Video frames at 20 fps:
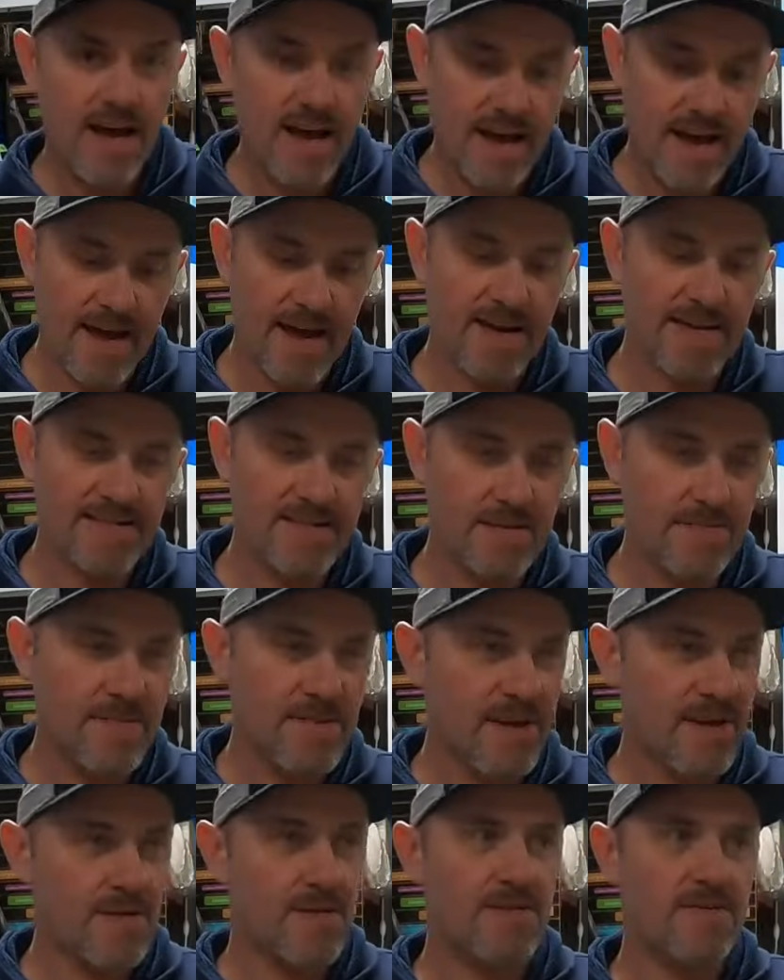and some of
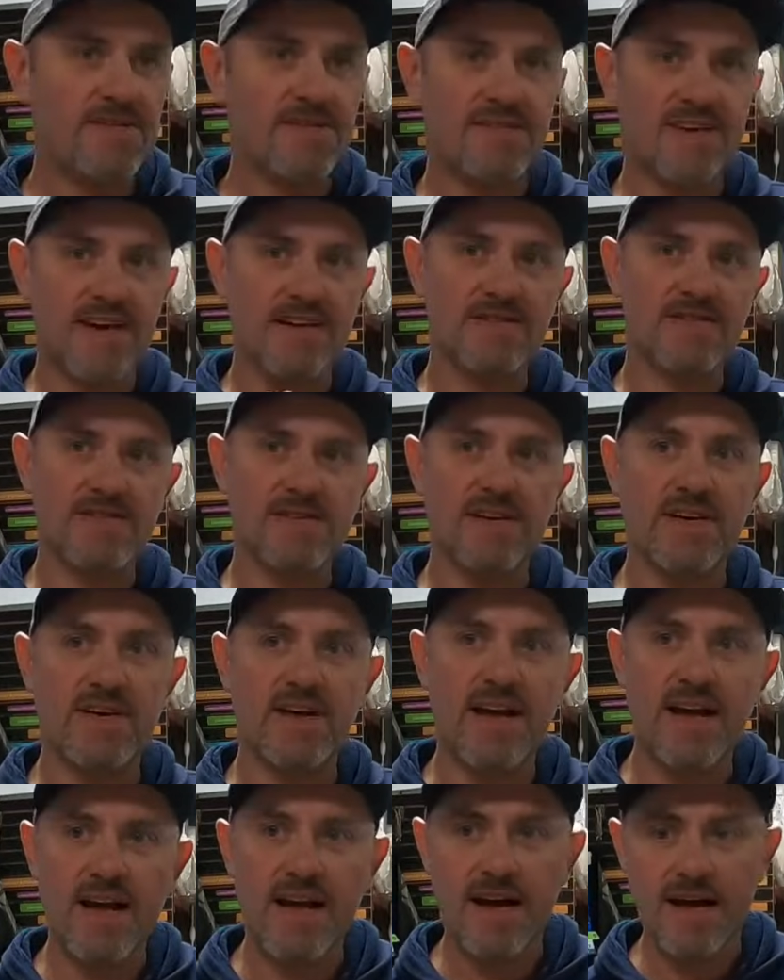the other ones actually